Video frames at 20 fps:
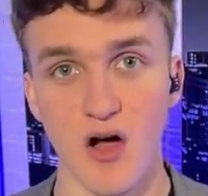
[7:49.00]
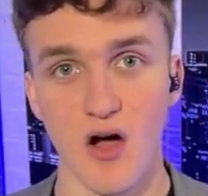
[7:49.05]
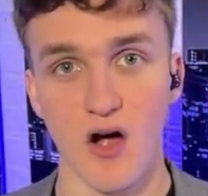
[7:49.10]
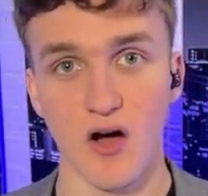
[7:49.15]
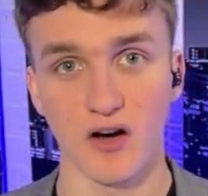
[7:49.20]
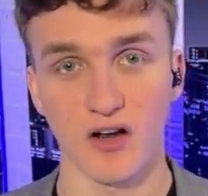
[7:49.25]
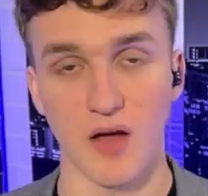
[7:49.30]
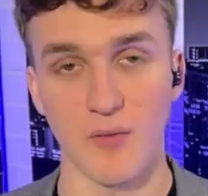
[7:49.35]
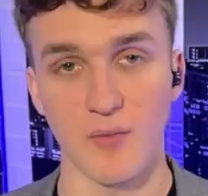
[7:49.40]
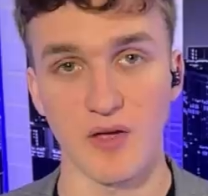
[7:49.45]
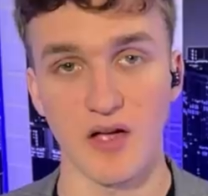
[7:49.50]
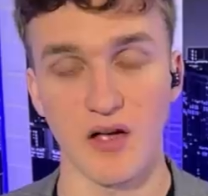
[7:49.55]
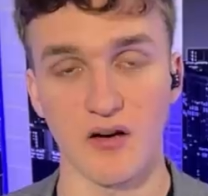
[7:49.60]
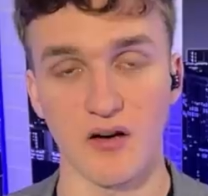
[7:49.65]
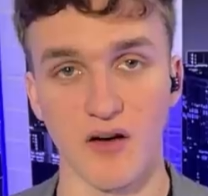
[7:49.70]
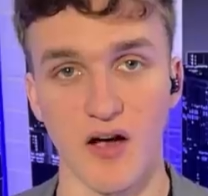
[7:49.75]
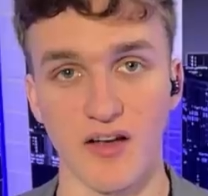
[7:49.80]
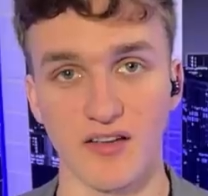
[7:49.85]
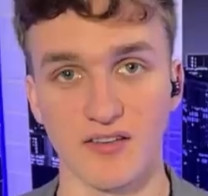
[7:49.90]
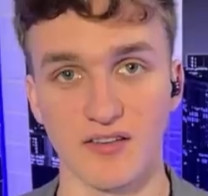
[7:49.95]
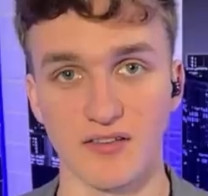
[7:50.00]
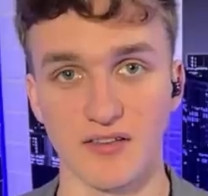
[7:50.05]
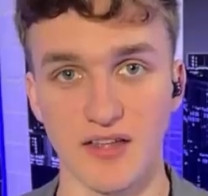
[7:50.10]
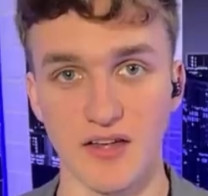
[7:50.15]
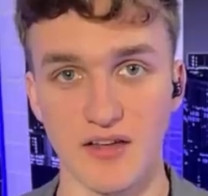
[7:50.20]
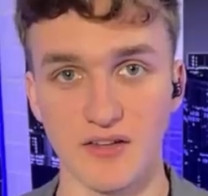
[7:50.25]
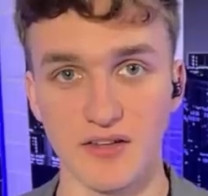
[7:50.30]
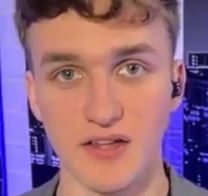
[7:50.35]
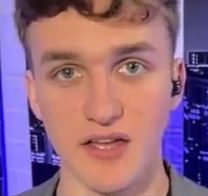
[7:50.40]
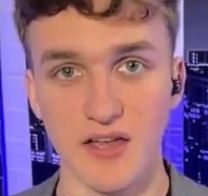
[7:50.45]
are coming across
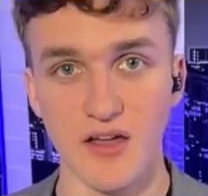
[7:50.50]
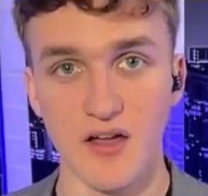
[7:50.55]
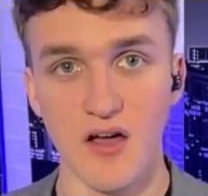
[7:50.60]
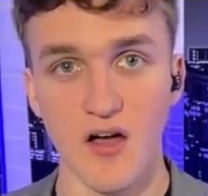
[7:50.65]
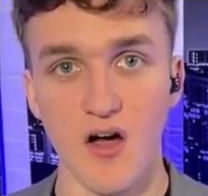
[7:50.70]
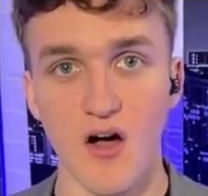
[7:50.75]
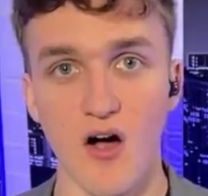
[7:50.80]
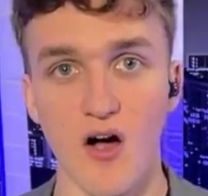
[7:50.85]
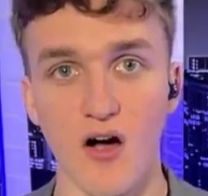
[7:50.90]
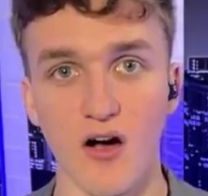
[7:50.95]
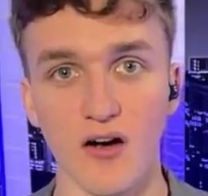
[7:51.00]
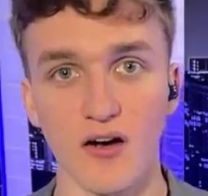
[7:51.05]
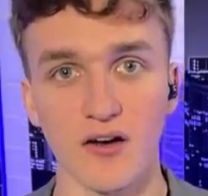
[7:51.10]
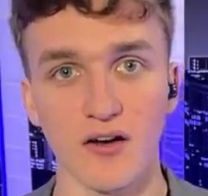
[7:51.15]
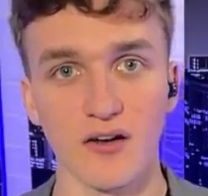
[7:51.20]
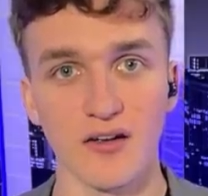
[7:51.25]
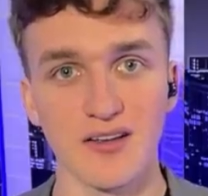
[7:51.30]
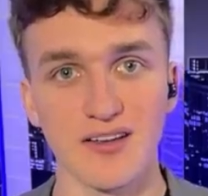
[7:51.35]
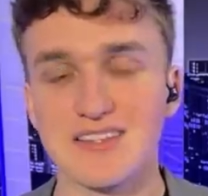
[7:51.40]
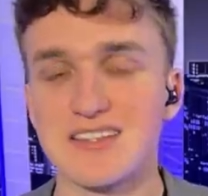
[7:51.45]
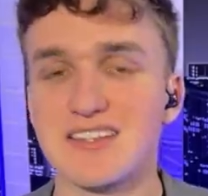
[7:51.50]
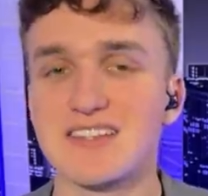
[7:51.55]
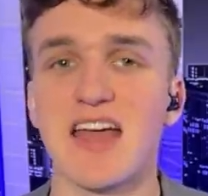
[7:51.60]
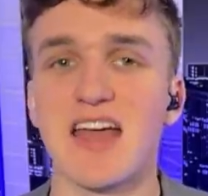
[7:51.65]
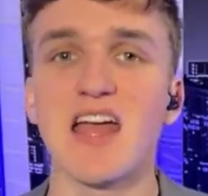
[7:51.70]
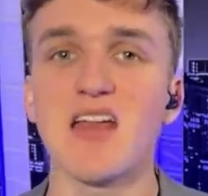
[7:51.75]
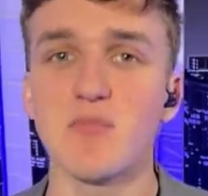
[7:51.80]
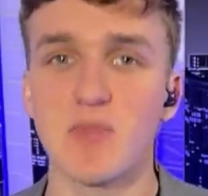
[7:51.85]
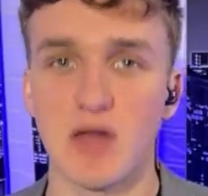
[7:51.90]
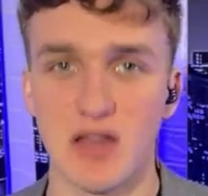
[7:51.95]
illegally are
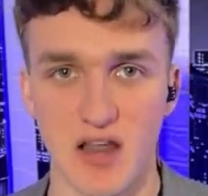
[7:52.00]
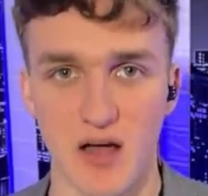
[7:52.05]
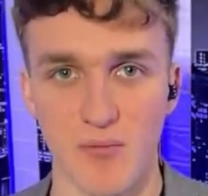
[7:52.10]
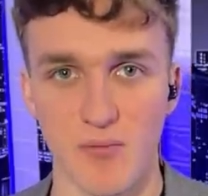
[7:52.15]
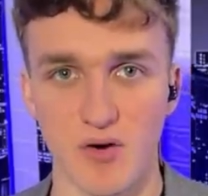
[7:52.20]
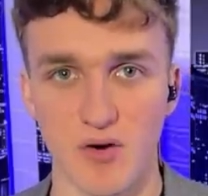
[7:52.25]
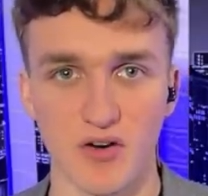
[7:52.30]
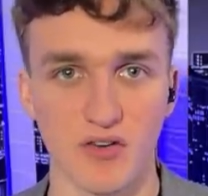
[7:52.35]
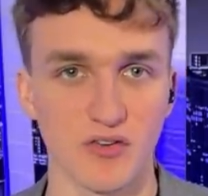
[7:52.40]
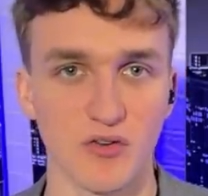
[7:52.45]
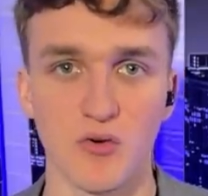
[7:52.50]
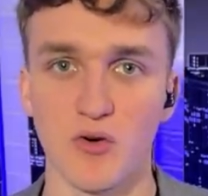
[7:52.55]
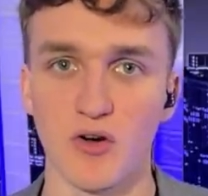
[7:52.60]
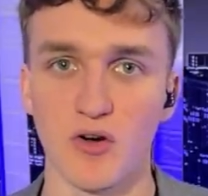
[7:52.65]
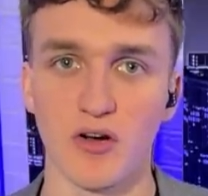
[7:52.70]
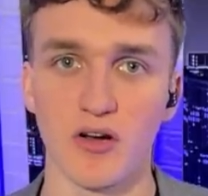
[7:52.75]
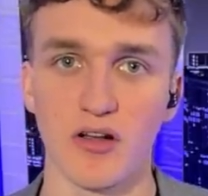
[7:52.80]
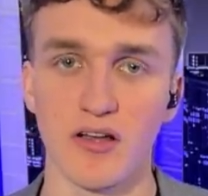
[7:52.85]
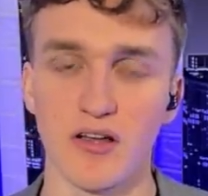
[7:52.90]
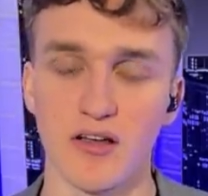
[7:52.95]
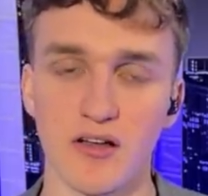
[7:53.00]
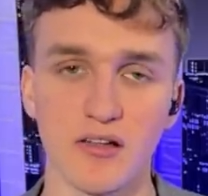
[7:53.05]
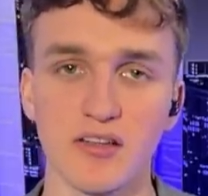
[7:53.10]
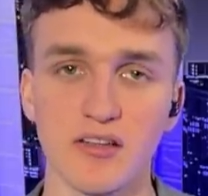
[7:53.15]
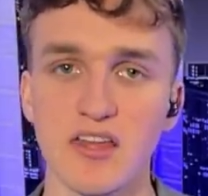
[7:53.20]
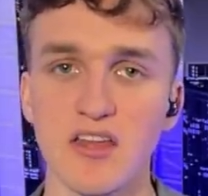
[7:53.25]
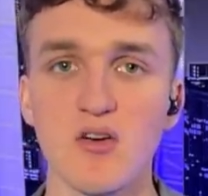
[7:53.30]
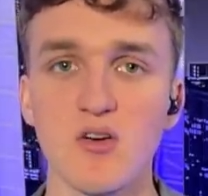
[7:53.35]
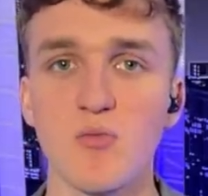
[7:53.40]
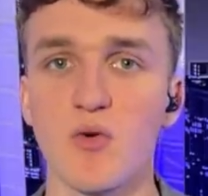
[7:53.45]
detainment numbers or
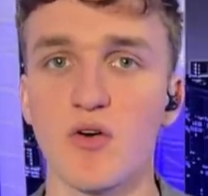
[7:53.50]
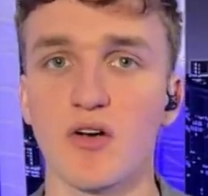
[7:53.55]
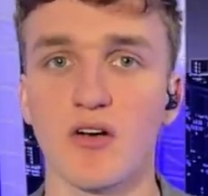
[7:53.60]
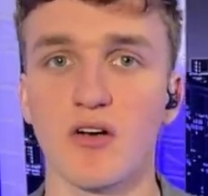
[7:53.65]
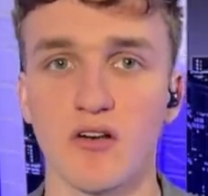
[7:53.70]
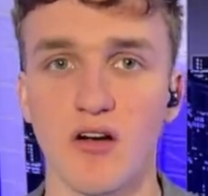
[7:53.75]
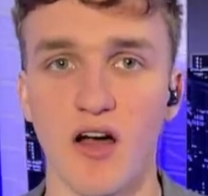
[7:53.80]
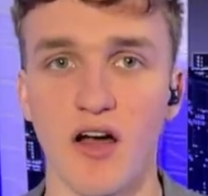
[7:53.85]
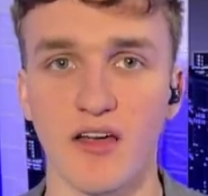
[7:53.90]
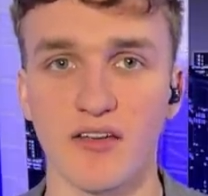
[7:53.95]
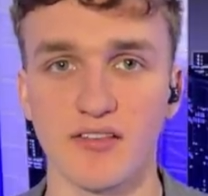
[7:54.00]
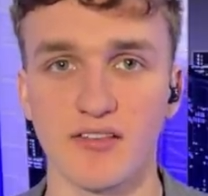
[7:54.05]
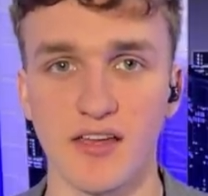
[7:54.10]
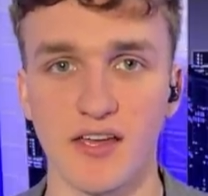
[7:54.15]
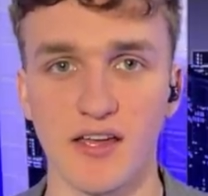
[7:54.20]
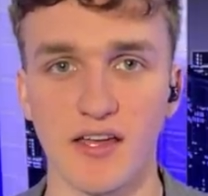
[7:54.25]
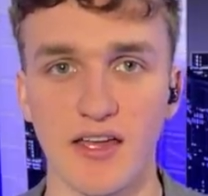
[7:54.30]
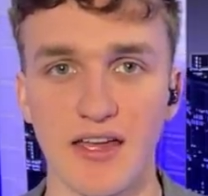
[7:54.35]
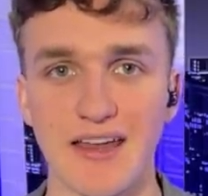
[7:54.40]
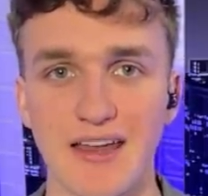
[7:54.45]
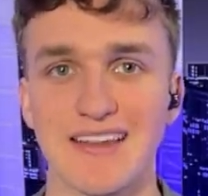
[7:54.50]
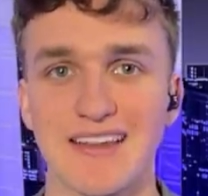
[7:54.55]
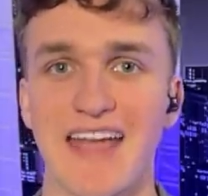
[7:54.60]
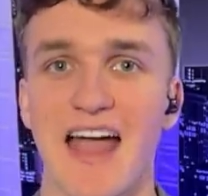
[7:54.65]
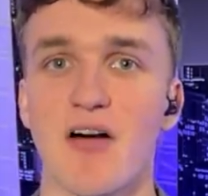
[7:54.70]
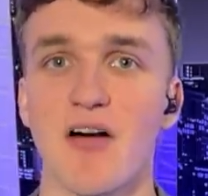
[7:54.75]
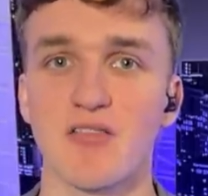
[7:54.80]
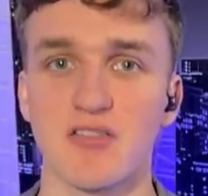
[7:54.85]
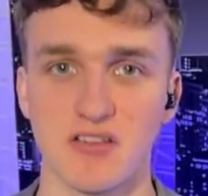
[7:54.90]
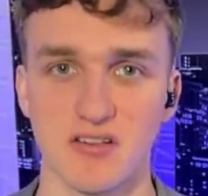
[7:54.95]
illegal border crossing
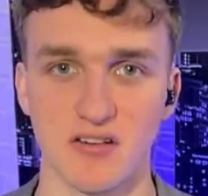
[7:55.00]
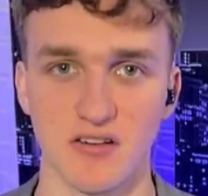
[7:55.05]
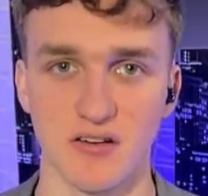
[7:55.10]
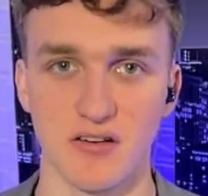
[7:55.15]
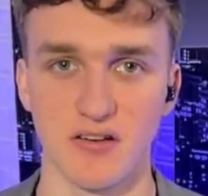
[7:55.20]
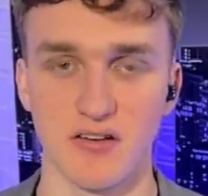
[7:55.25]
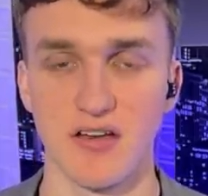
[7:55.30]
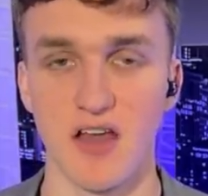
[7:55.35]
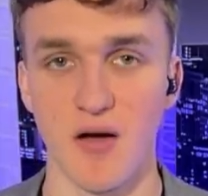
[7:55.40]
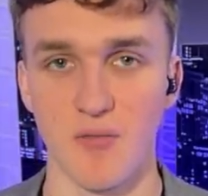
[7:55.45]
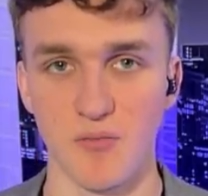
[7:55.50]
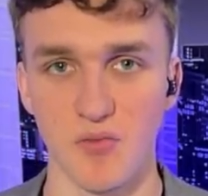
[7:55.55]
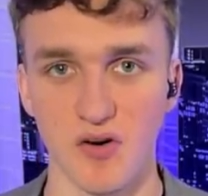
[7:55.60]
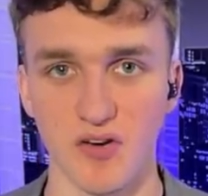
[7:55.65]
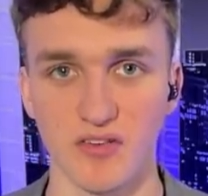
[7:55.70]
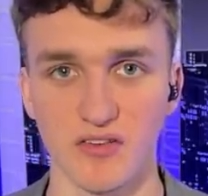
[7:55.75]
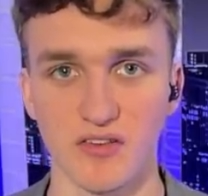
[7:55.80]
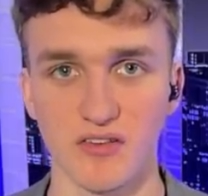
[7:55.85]
encounter numbers.